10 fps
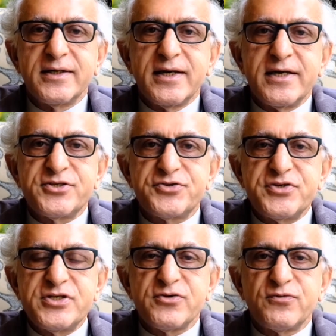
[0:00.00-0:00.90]

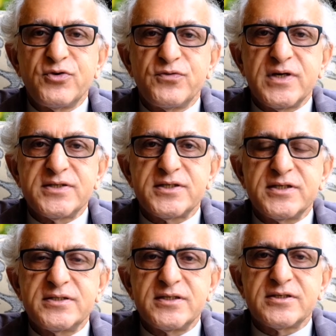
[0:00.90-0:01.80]
histories of
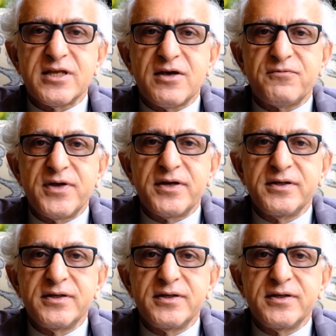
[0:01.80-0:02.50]
universities in South Africa.